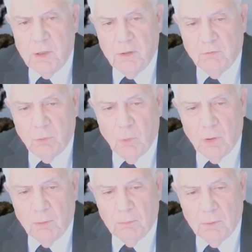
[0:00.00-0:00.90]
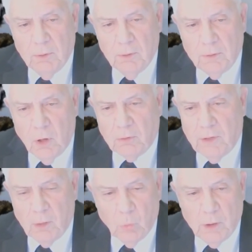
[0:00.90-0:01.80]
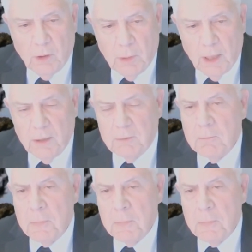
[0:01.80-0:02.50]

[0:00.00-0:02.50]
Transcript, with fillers: if you want to uh, talk that way about it.